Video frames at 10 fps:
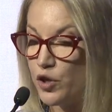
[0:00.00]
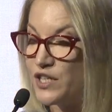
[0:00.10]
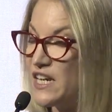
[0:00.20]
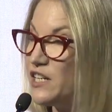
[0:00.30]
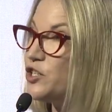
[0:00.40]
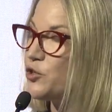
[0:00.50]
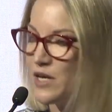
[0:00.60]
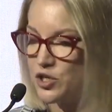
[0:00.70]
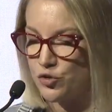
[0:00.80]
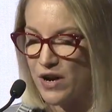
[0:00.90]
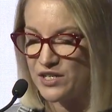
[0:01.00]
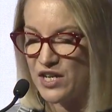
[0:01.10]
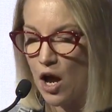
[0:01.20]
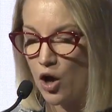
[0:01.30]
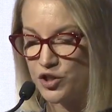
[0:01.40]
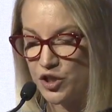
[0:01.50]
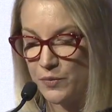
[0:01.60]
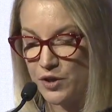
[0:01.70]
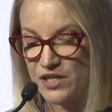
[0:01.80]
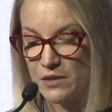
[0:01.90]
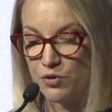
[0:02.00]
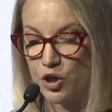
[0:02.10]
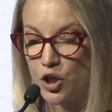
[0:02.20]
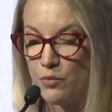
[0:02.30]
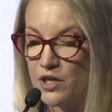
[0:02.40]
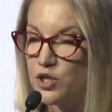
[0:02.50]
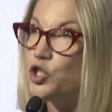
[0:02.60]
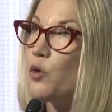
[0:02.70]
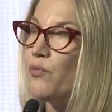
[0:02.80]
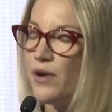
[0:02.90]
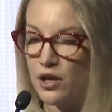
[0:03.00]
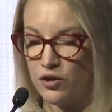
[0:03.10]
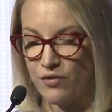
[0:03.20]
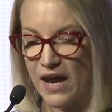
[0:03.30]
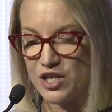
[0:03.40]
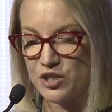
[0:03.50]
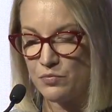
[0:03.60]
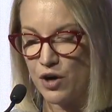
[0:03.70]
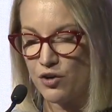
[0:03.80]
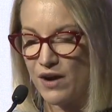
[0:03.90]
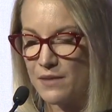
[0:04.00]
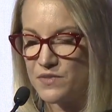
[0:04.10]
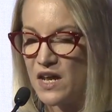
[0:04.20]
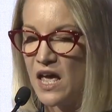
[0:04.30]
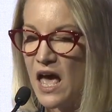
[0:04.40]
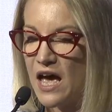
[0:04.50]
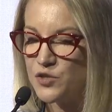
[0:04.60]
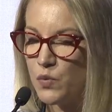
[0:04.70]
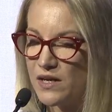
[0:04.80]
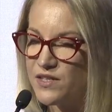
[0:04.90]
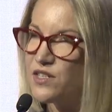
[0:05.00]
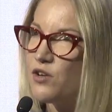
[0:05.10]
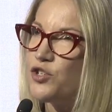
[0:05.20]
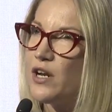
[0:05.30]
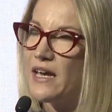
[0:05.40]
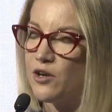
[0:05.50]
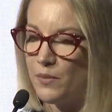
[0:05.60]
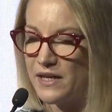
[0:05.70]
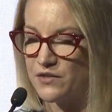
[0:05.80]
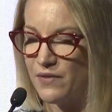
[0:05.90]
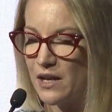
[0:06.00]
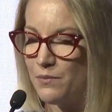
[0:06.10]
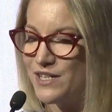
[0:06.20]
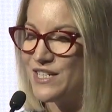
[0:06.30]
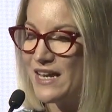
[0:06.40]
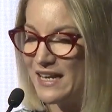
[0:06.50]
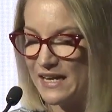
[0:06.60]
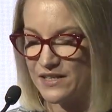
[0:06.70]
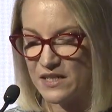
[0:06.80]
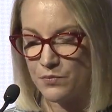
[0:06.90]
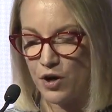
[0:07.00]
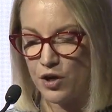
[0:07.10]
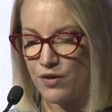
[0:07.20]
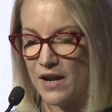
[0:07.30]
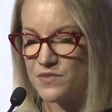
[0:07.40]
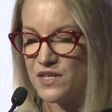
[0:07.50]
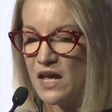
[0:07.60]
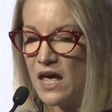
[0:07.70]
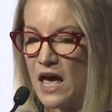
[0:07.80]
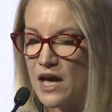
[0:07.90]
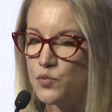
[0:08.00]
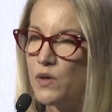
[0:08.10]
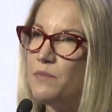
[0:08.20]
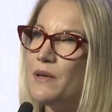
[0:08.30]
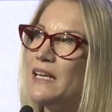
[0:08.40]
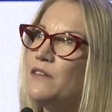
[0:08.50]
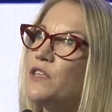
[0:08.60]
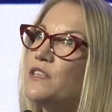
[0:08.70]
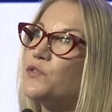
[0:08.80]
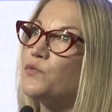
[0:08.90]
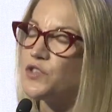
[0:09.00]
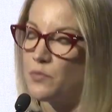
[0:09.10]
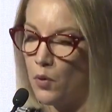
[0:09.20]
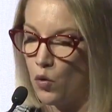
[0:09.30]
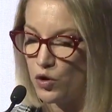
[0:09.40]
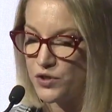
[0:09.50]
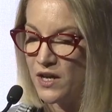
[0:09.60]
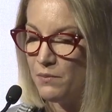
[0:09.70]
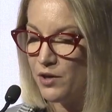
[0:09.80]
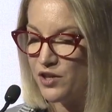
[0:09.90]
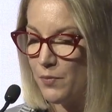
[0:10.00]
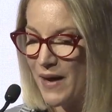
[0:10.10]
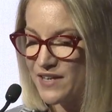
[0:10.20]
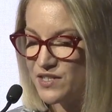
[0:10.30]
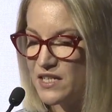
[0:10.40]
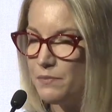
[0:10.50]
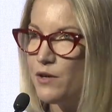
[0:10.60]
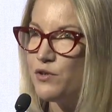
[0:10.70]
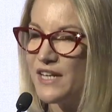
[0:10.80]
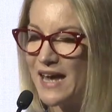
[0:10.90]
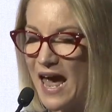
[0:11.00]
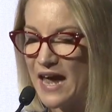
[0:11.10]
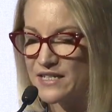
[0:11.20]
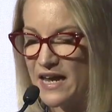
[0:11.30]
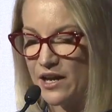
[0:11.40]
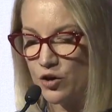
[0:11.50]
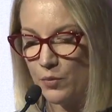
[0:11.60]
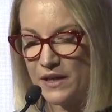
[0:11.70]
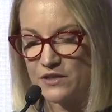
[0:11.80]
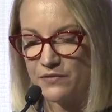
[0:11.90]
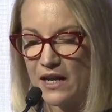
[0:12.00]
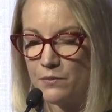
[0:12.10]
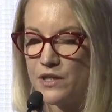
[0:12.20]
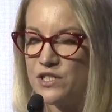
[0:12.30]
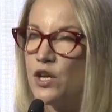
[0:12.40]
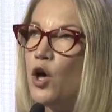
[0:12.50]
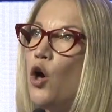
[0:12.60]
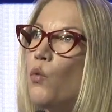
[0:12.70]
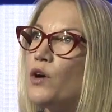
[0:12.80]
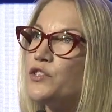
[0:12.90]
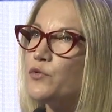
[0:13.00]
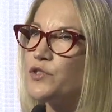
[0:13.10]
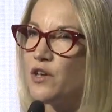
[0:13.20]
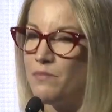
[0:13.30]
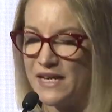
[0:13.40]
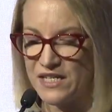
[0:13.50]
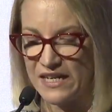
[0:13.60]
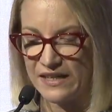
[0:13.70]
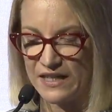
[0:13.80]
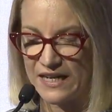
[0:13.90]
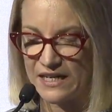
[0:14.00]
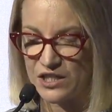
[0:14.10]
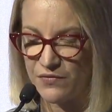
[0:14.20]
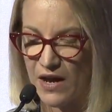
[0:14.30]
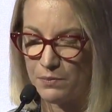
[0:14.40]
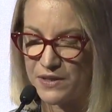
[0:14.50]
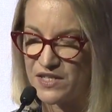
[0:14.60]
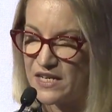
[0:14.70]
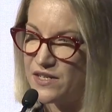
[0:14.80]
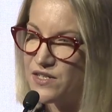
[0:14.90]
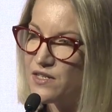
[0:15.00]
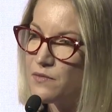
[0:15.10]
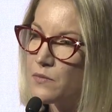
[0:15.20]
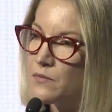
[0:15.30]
continue to entrench our host community procurement and job creation programs, as well as social economic development and legacy programs, as we believe that this will support both capacity building and economic development, whilst also meeting the needs of our business.